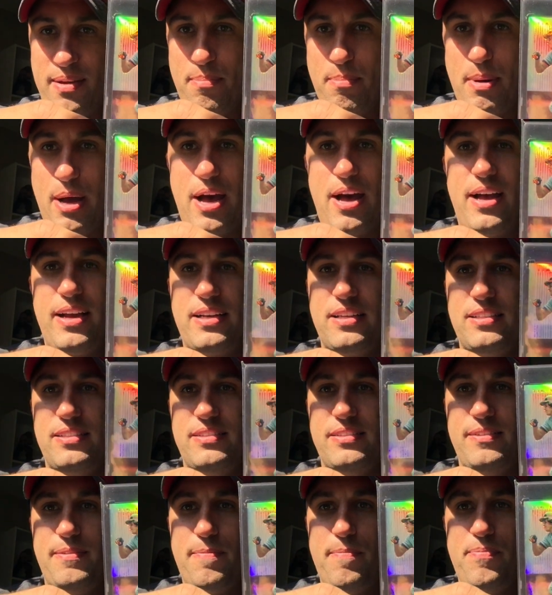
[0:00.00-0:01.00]

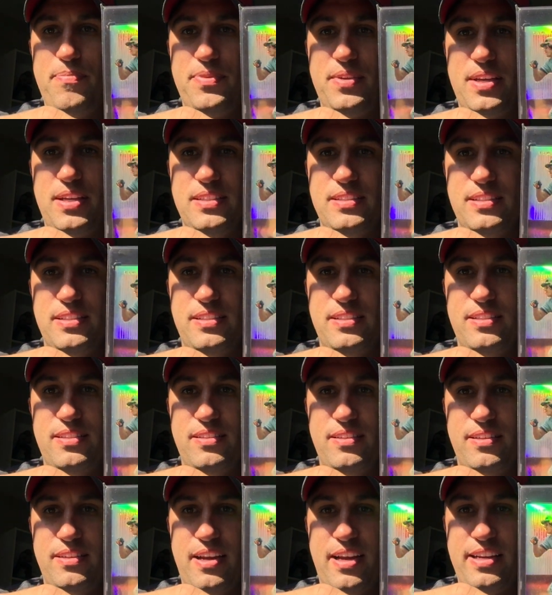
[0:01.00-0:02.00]
box because
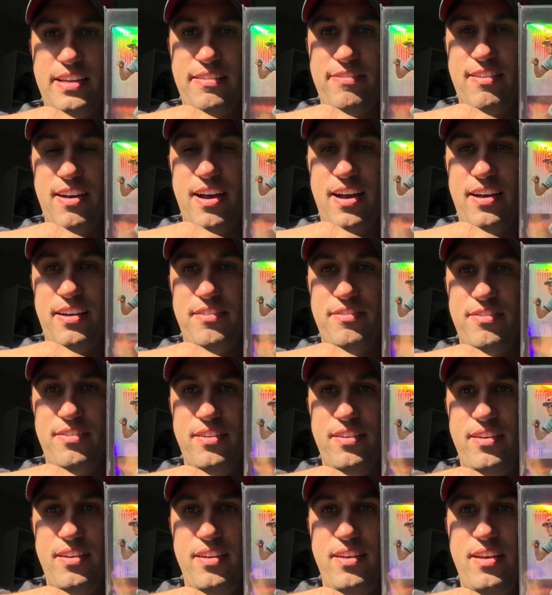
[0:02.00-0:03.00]
it's 95.
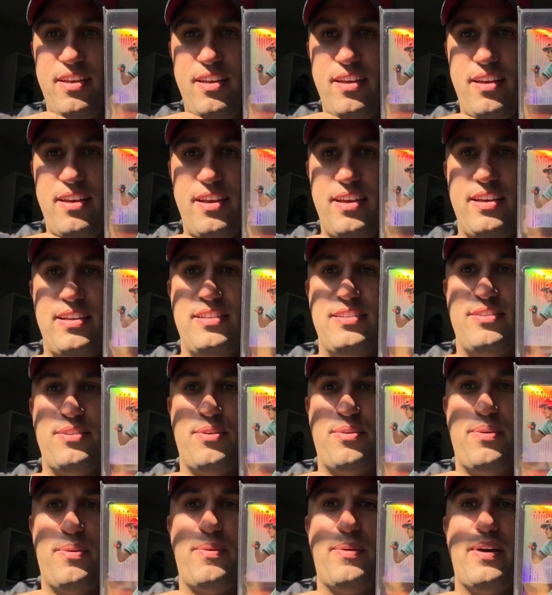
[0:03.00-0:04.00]
And
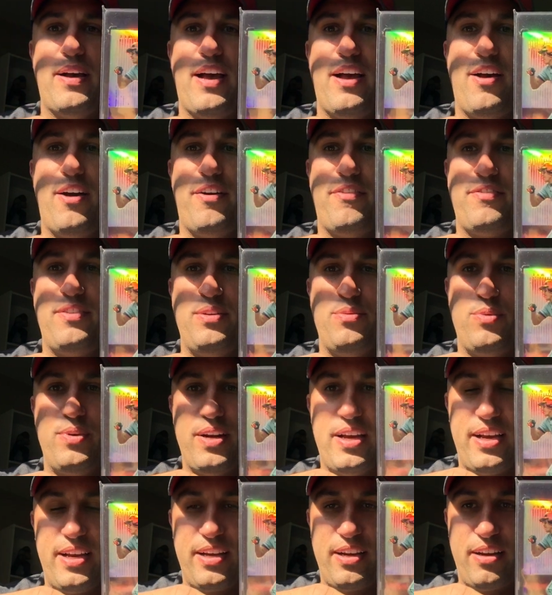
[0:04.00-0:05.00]
so I often, when
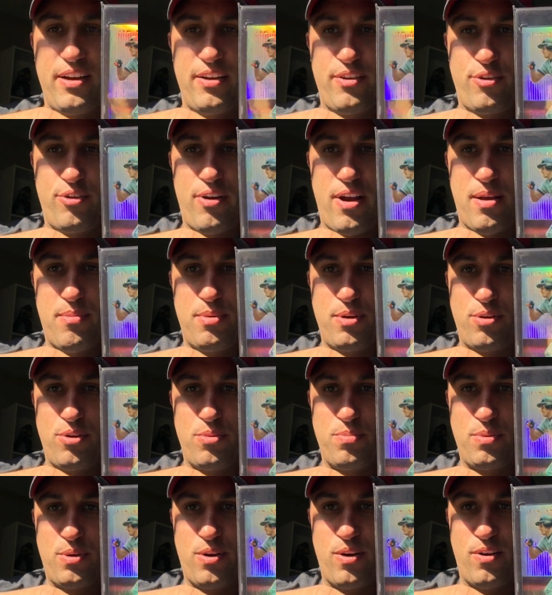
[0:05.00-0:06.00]
I grab a
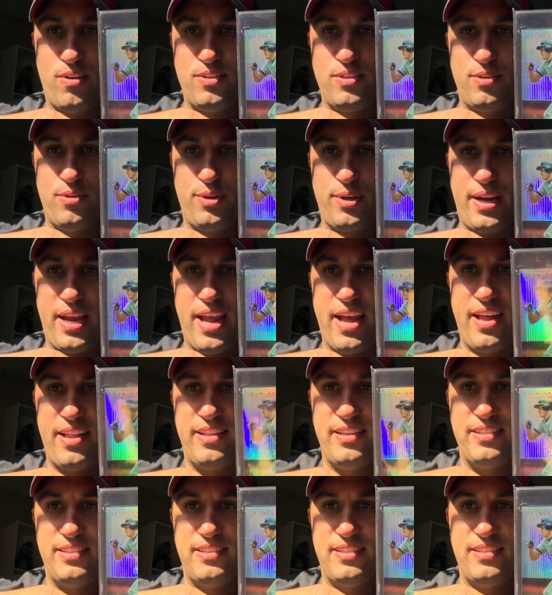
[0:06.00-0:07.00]
group of cards to look at,
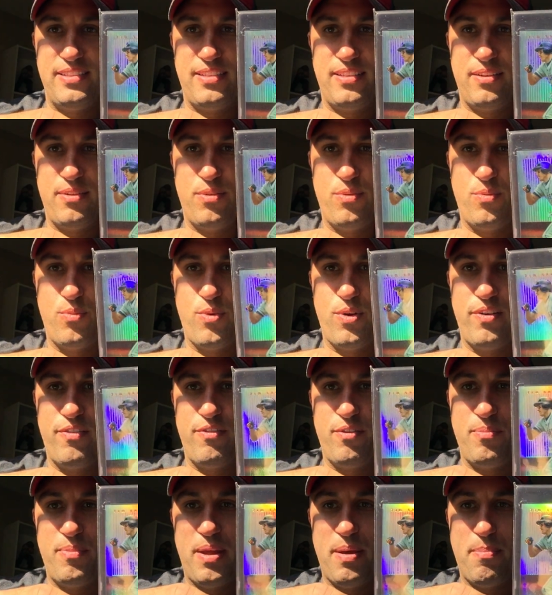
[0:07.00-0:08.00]
this is one
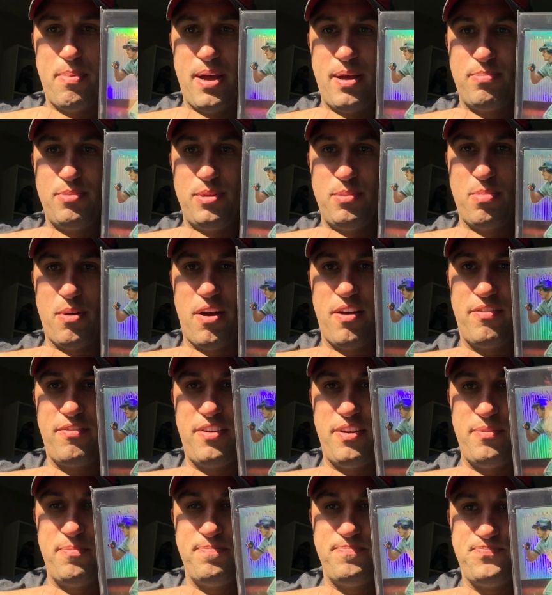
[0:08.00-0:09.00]
of them that pops up
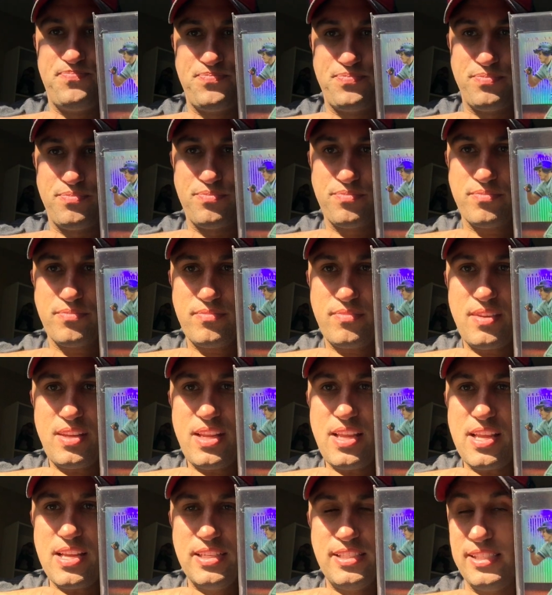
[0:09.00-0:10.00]
often,
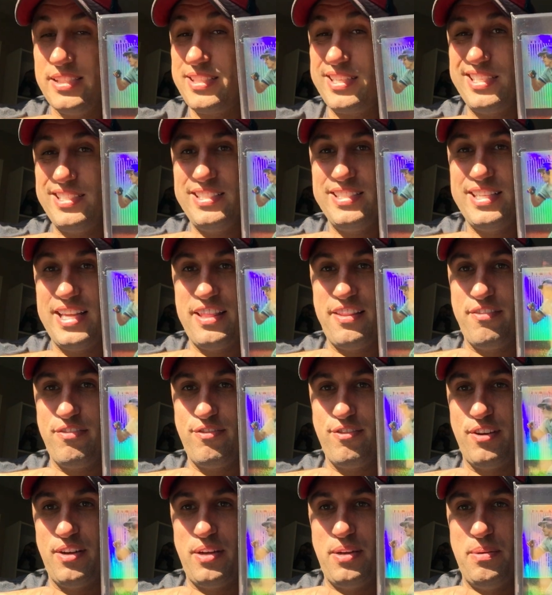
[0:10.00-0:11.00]
just because it's at the
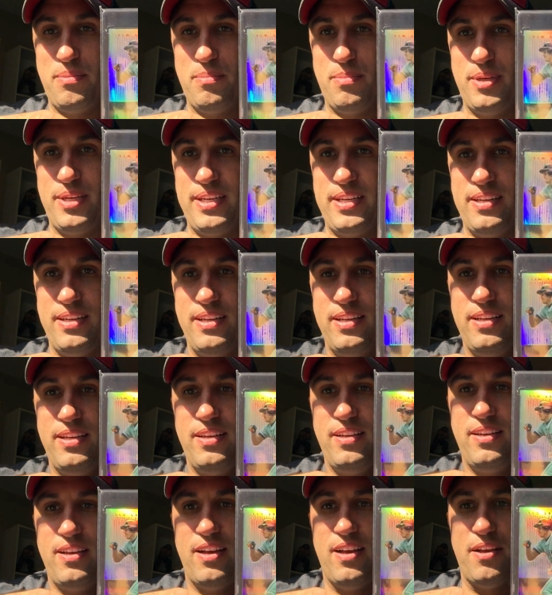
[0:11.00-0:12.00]
front. But
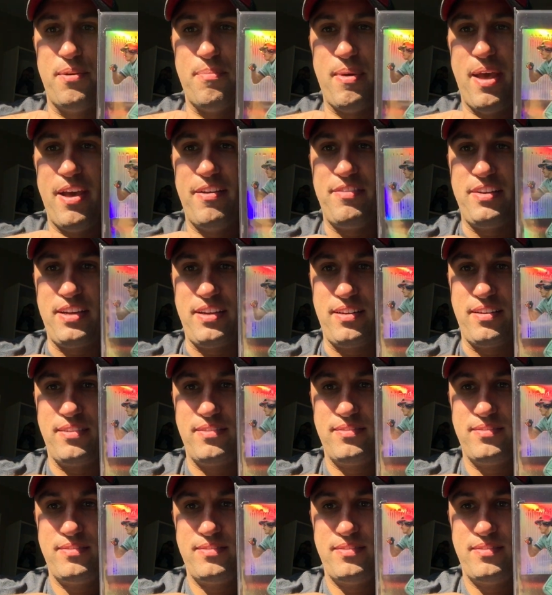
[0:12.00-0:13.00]
having